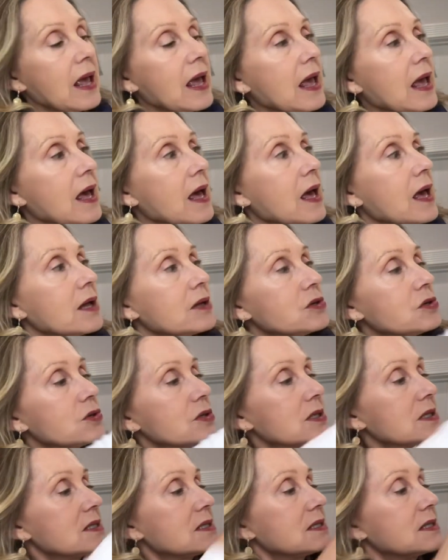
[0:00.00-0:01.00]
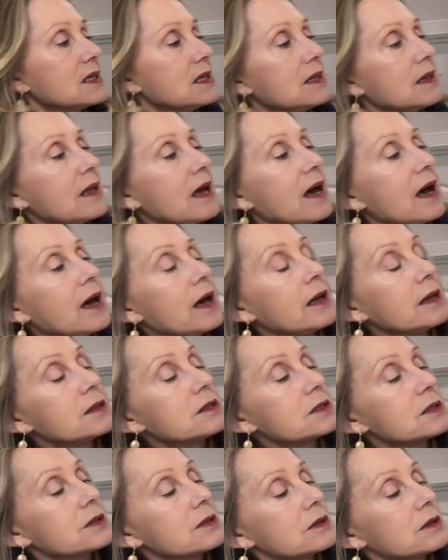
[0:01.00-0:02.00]
And you can see
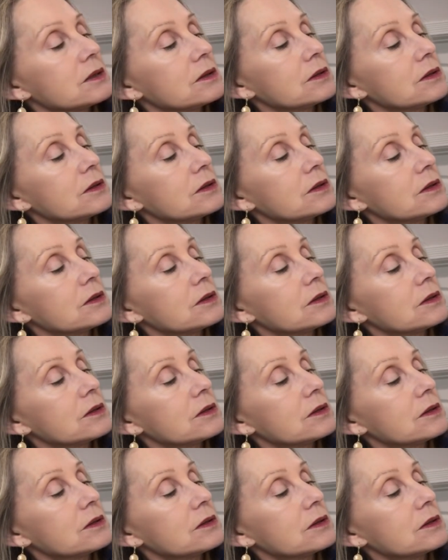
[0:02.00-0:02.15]
that